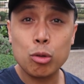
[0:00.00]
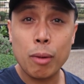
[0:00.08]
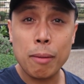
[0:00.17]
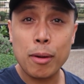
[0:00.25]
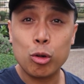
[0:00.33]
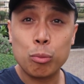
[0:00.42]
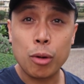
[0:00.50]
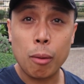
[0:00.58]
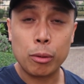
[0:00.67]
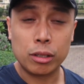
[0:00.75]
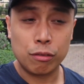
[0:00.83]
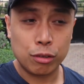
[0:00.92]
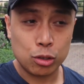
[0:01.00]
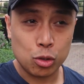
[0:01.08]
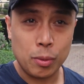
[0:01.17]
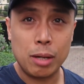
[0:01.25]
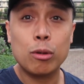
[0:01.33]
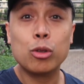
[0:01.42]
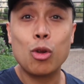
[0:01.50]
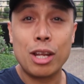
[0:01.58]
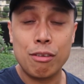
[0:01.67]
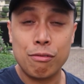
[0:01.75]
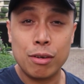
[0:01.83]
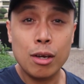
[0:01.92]
buy my own property first, to be able to
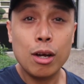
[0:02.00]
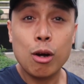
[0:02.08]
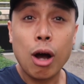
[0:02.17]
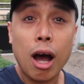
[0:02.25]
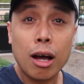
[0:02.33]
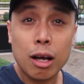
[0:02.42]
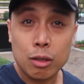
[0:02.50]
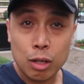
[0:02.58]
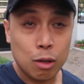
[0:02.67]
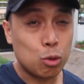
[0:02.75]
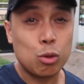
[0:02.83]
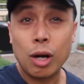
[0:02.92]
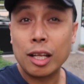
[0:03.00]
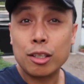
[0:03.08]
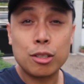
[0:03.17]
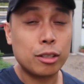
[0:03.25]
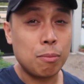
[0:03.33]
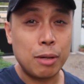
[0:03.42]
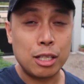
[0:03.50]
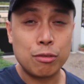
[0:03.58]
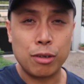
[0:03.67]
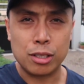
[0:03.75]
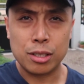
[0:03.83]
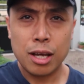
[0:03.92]
live at a certain
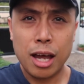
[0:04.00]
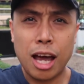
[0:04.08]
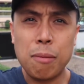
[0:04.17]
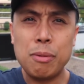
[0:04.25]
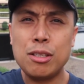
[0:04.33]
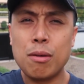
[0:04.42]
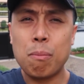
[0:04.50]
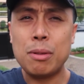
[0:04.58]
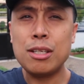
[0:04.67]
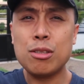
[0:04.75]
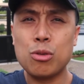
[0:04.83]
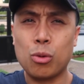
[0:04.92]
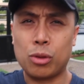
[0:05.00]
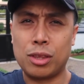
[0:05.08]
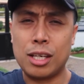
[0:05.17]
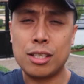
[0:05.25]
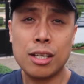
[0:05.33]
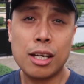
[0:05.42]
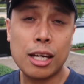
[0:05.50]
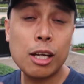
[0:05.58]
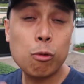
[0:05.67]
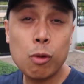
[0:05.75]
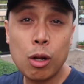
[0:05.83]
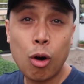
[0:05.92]
place first. And please note this,
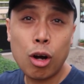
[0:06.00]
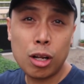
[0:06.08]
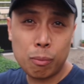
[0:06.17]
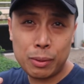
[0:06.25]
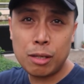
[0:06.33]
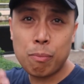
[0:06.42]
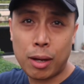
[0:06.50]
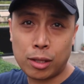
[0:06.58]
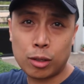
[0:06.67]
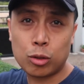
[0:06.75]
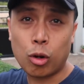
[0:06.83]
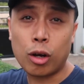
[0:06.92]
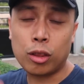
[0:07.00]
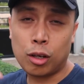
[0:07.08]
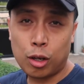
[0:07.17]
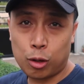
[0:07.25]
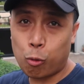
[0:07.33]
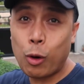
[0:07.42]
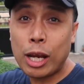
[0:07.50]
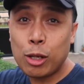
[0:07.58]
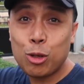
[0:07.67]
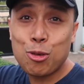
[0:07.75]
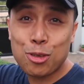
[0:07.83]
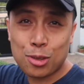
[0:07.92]
it will all be dependent on
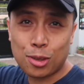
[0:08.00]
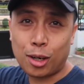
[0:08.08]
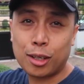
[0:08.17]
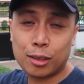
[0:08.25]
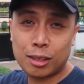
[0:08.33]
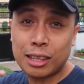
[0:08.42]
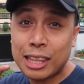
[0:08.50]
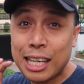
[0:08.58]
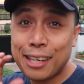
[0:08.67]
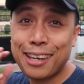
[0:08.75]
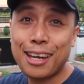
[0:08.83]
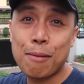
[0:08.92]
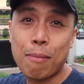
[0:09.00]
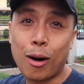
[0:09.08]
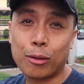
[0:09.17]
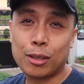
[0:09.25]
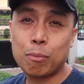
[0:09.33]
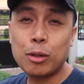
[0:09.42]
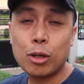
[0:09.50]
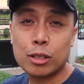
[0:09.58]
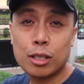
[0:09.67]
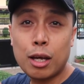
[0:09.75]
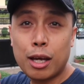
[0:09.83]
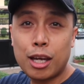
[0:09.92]
when you start thinking about it.
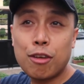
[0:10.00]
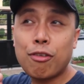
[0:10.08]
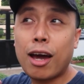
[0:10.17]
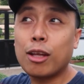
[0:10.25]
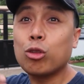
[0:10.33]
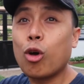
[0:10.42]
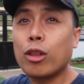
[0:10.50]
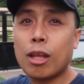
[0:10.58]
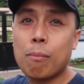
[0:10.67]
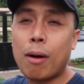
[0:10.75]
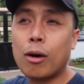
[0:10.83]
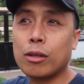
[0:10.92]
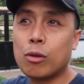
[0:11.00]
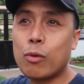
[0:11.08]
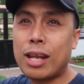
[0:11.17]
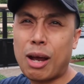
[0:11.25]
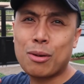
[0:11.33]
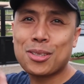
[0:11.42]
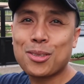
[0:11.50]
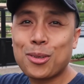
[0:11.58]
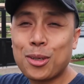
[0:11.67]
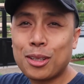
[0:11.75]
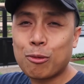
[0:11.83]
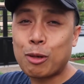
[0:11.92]
Because if I thought about it when I was
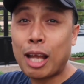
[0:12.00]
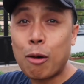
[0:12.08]
30